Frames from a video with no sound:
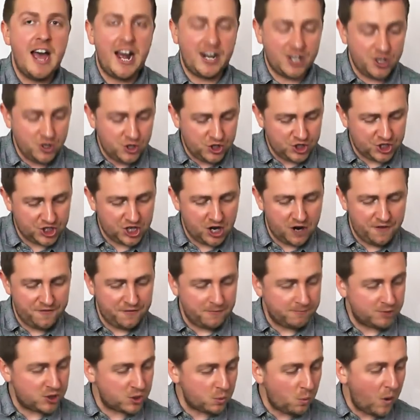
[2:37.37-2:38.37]
and you just go
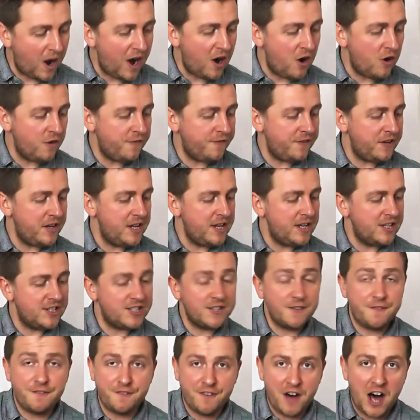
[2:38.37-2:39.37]
from 12
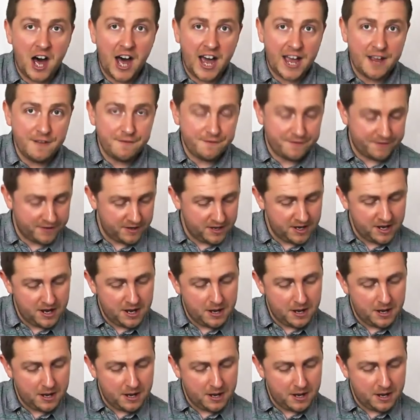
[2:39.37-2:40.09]
to 5